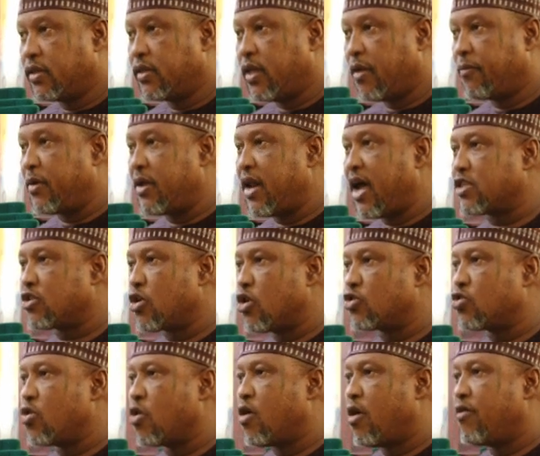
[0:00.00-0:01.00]
The bill has
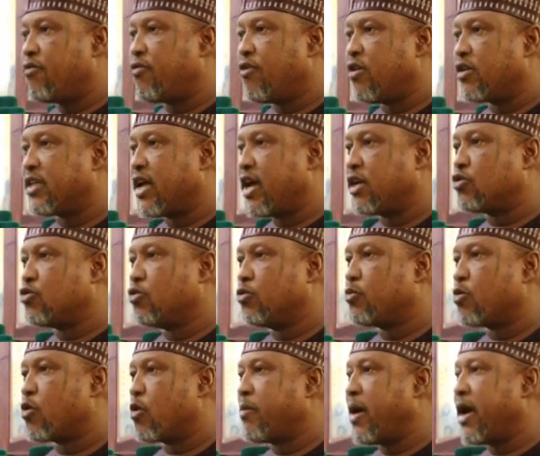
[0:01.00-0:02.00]
also gone further to
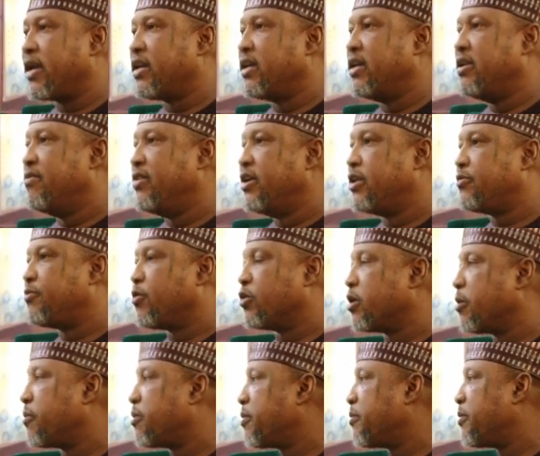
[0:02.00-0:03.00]
provide limit for
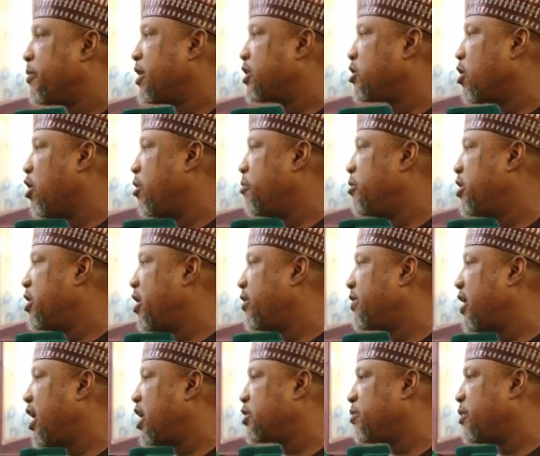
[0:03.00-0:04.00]
the preparation of
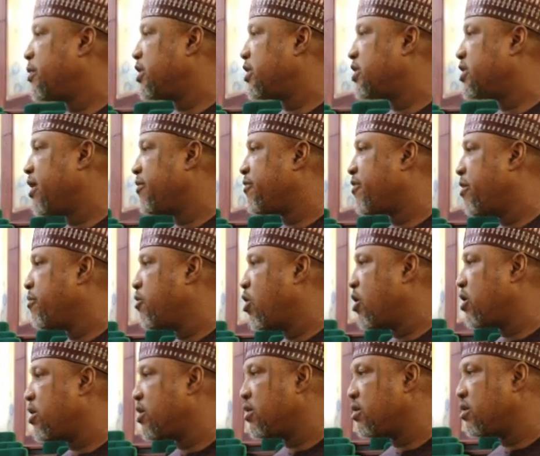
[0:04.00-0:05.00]
medium-term expenditure
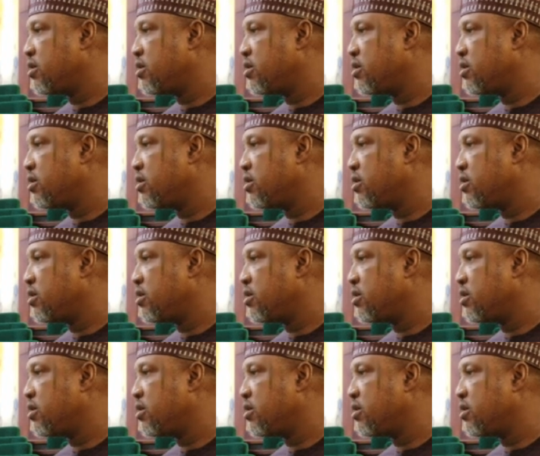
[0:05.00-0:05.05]
framework,